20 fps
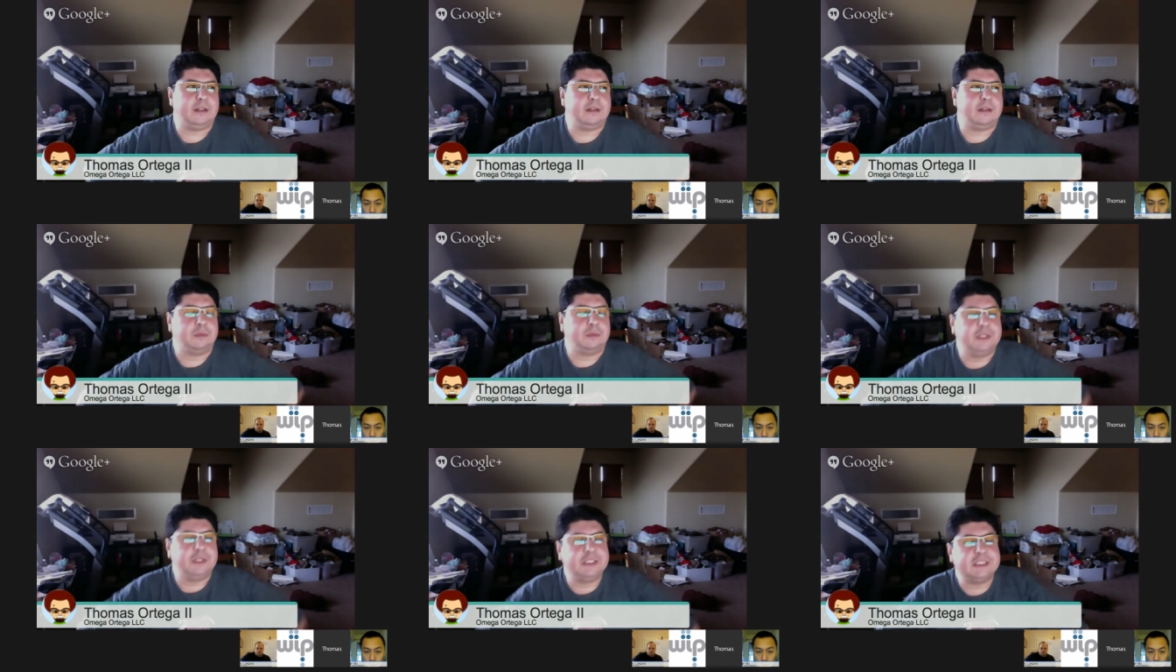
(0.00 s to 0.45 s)

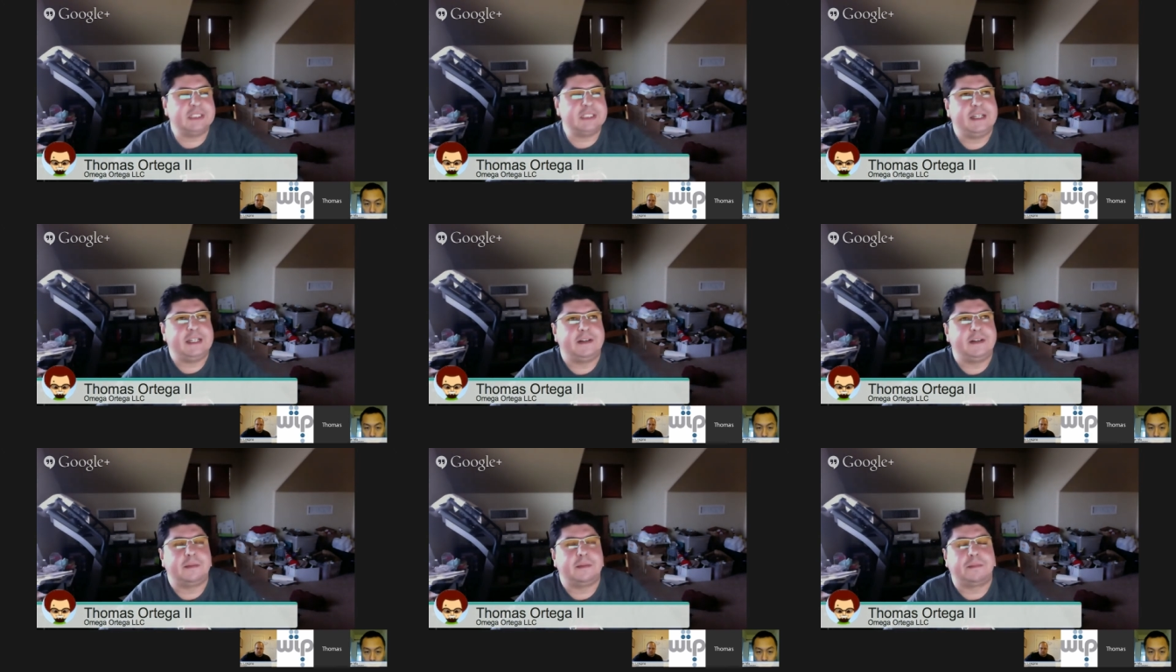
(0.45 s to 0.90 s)
usually
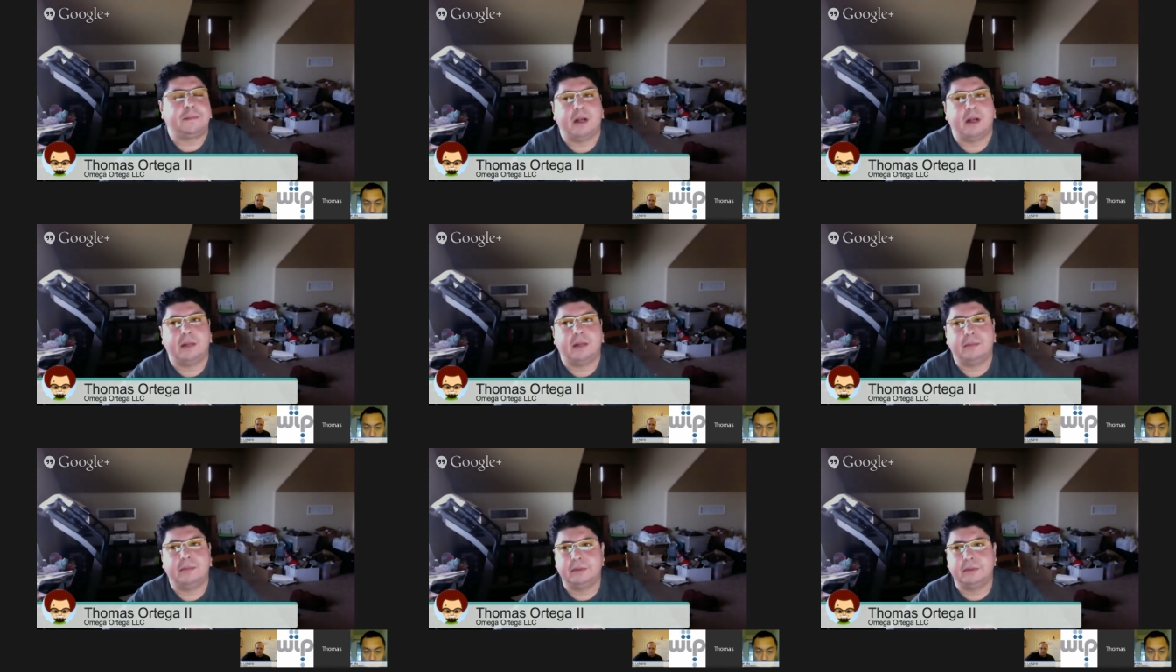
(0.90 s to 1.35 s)
hear the
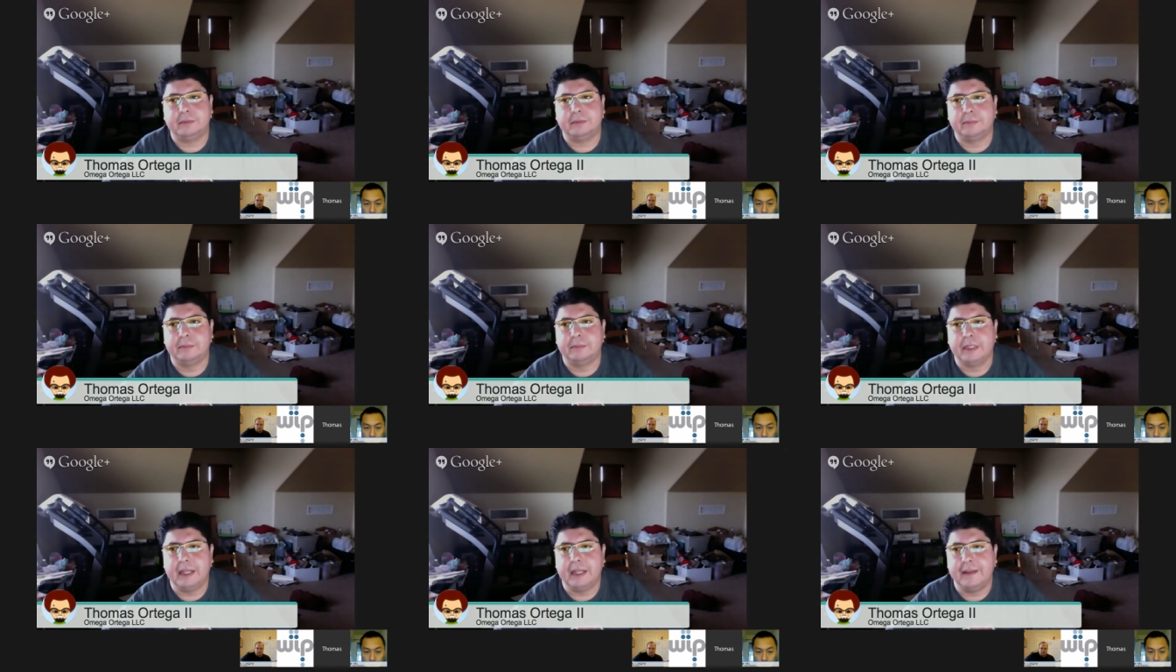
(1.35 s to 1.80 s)

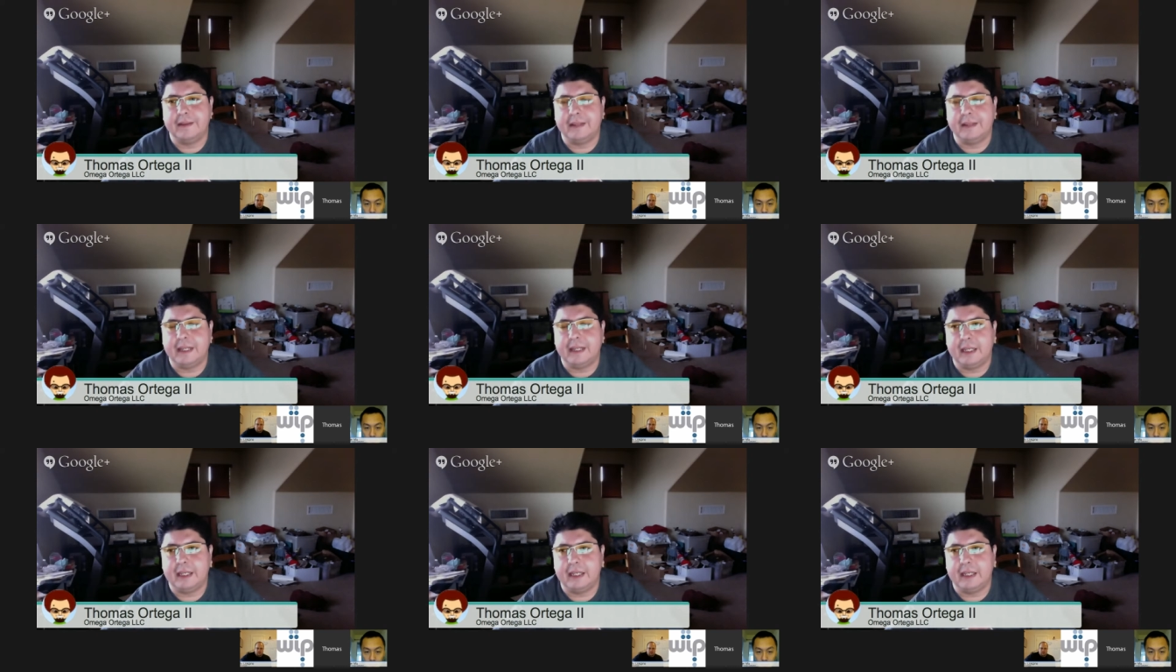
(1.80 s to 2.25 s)
problem, and
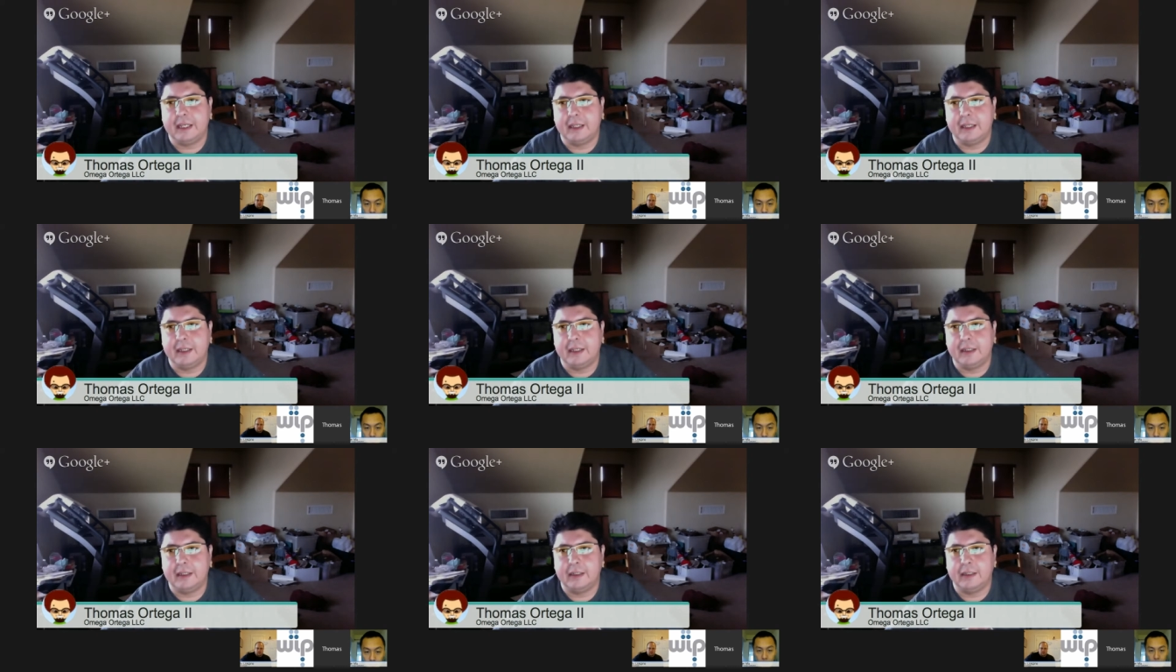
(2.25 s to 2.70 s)

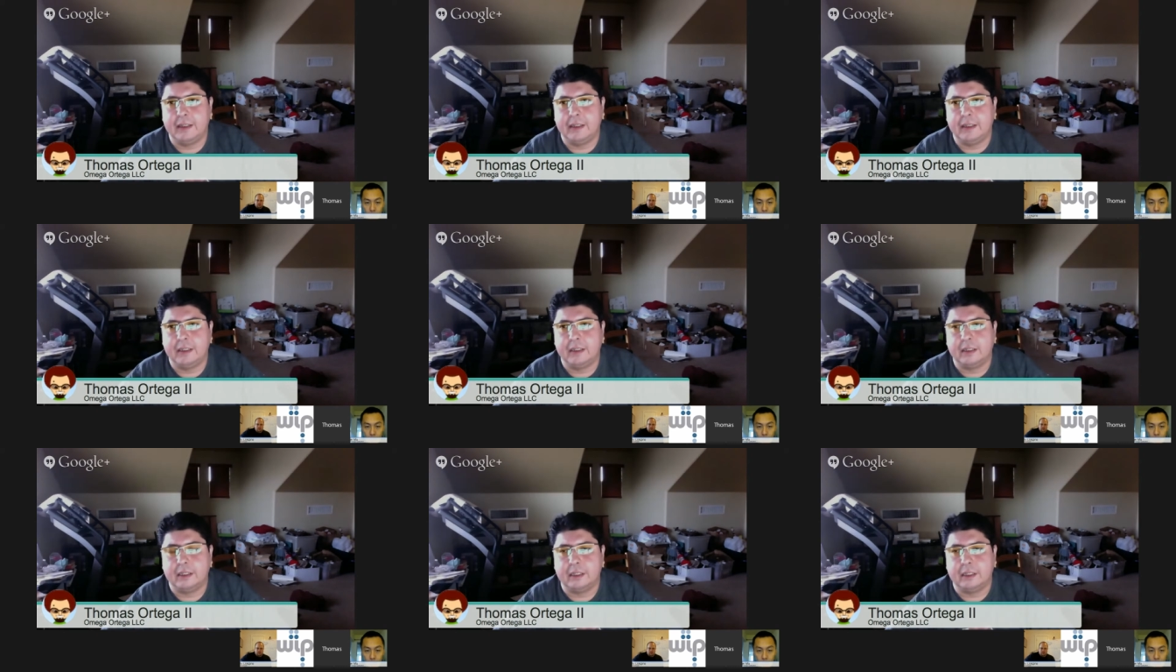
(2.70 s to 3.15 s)
then
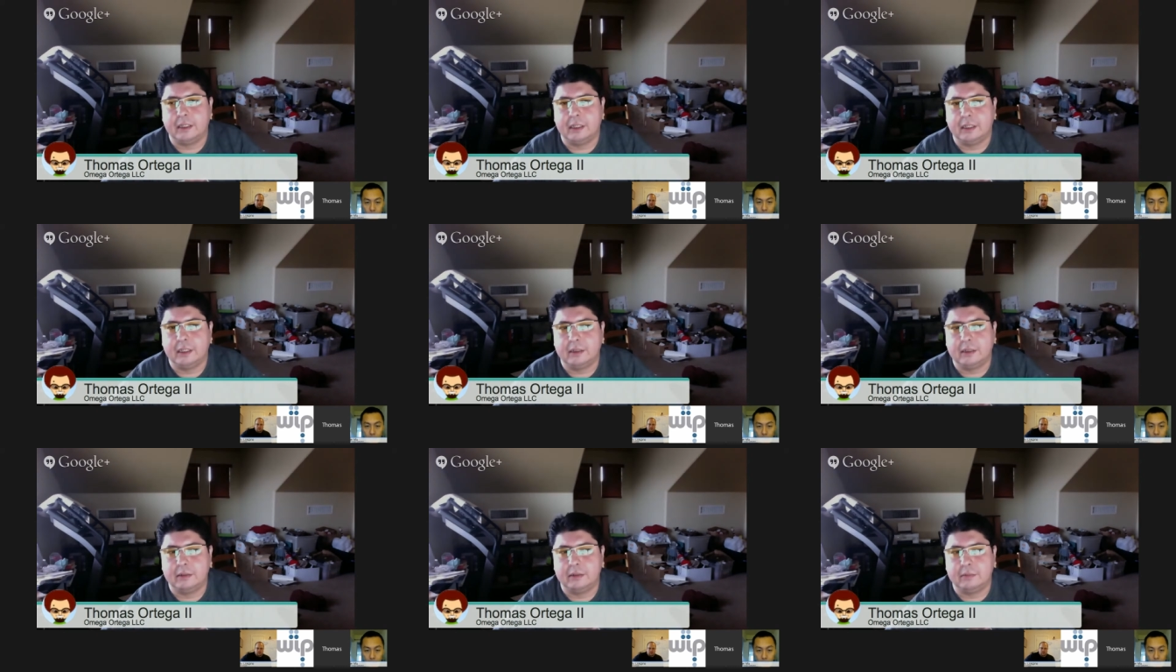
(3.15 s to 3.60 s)

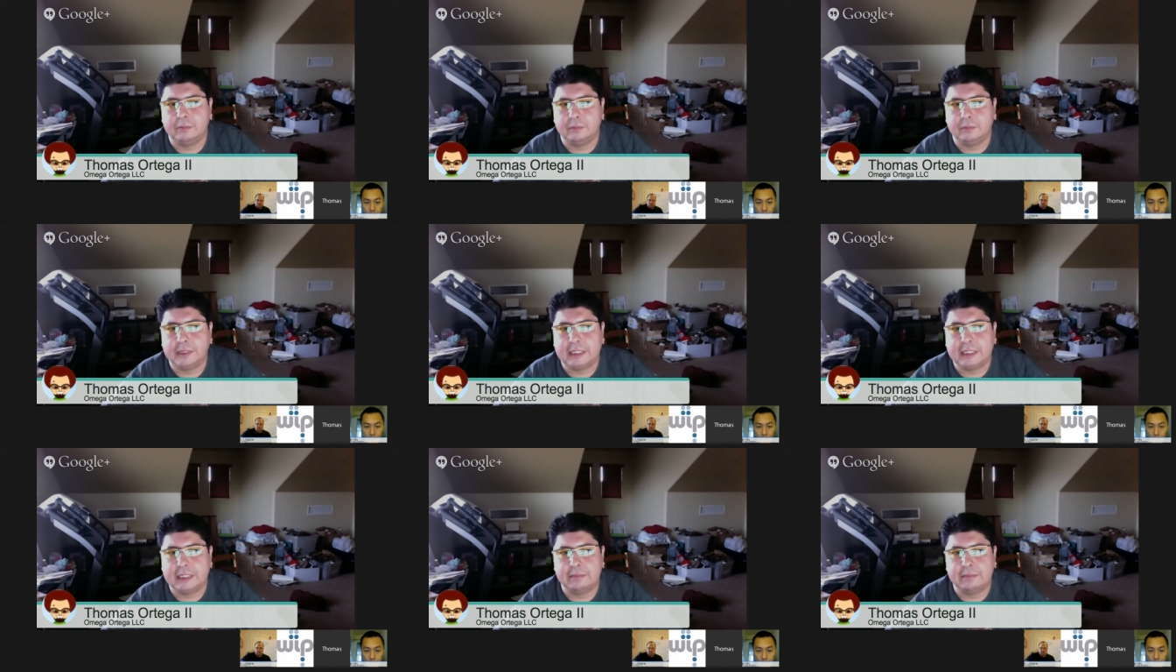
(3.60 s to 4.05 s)

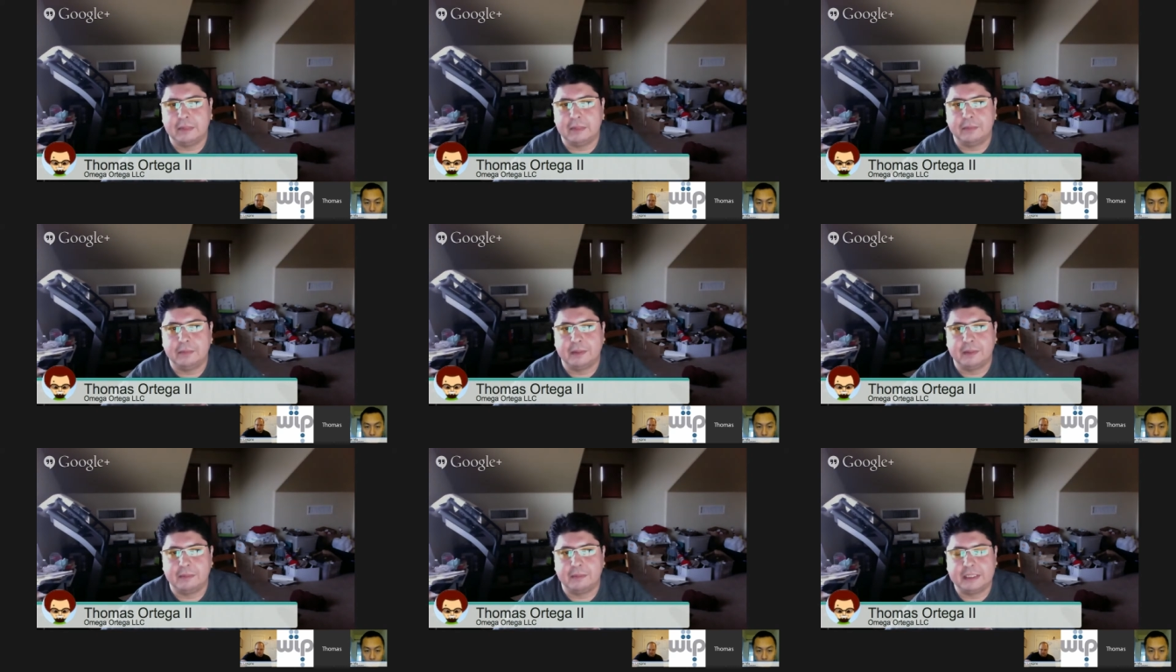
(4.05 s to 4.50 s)
we come up
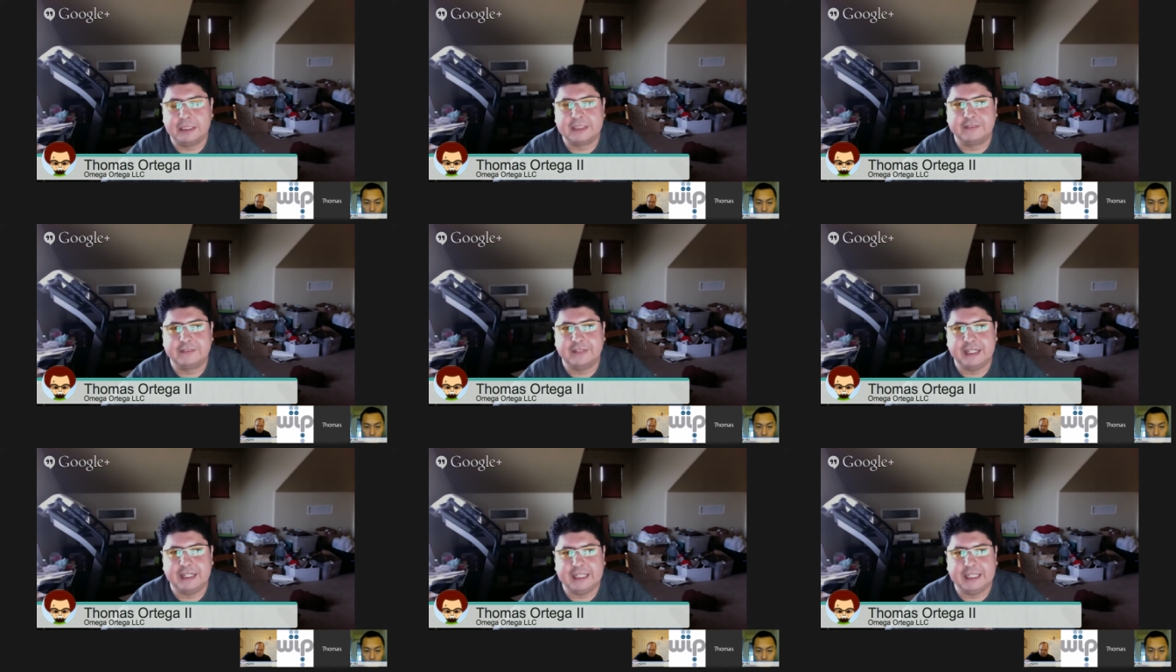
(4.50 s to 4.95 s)
with a bunch
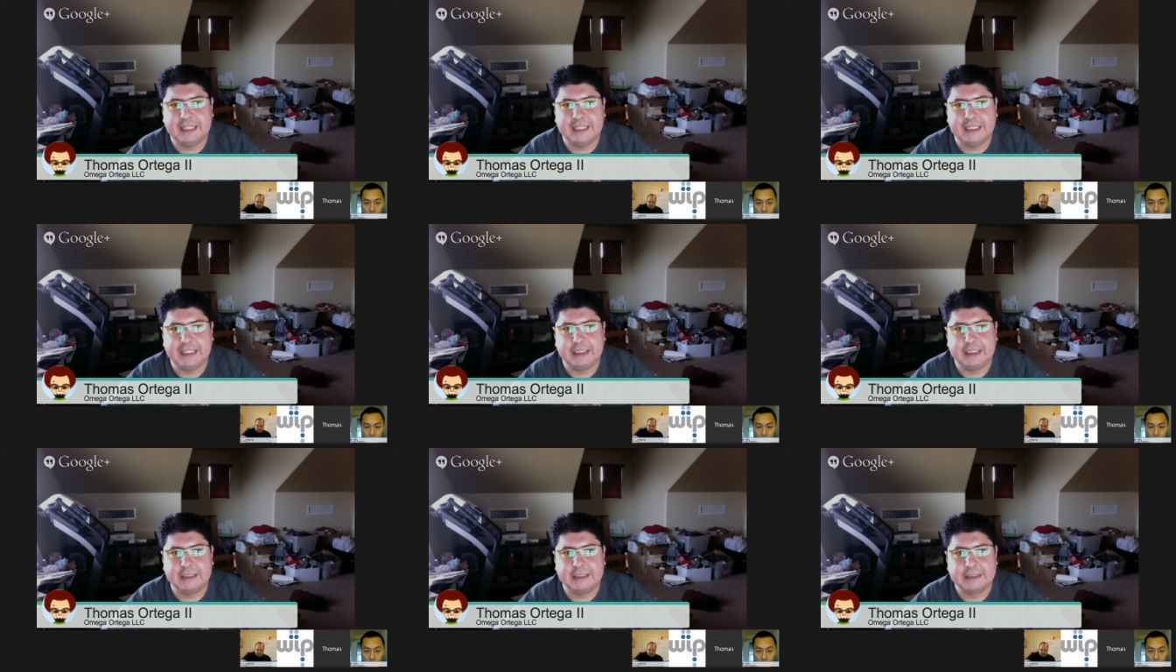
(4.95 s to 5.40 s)
of
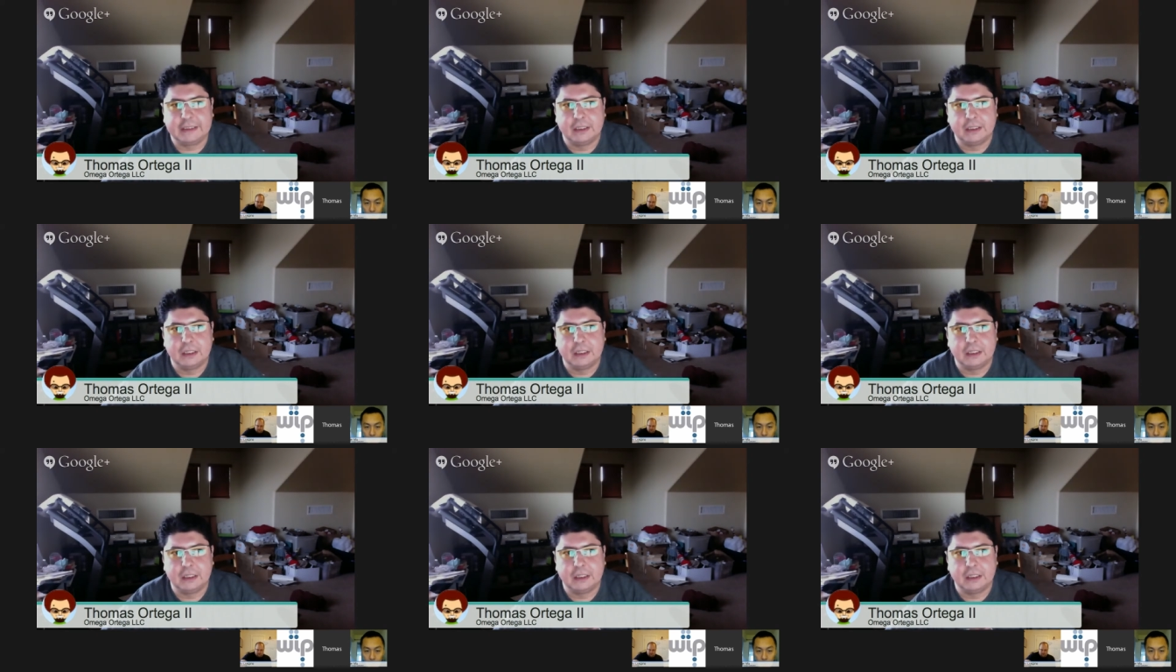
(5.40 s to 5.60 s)
ideas,